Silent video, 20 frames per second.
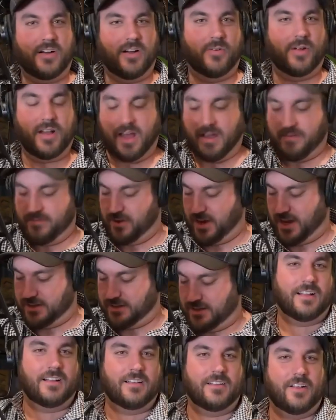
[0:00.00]
I want to have you guys.
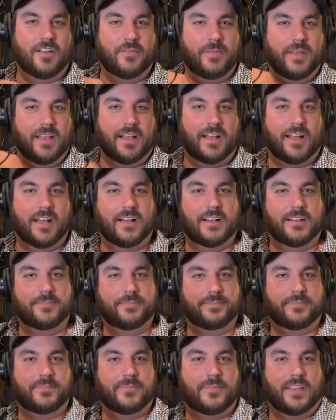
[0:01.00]
You can be like
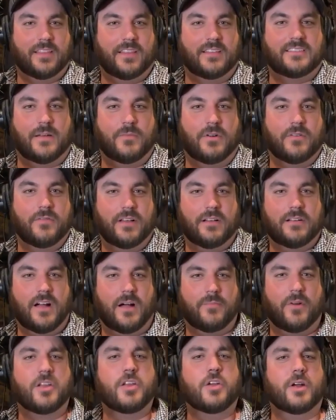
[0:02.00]
the Somerville
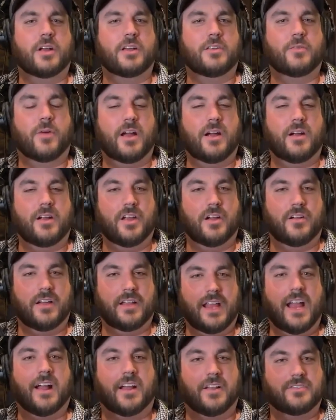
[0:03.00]
couple. Are you in where you're in?
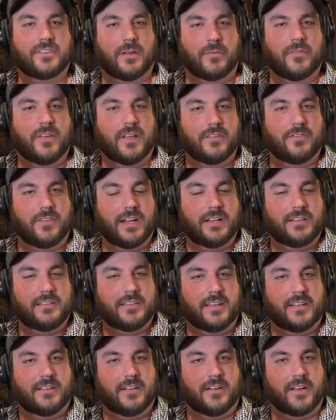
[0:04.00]
Yeah, in Somerville, right?
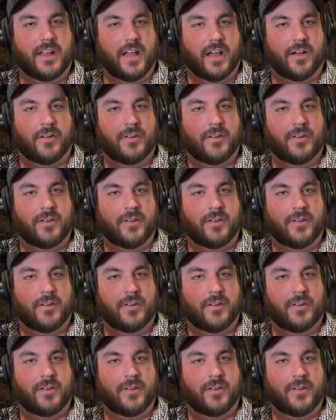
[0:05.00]
Still or no?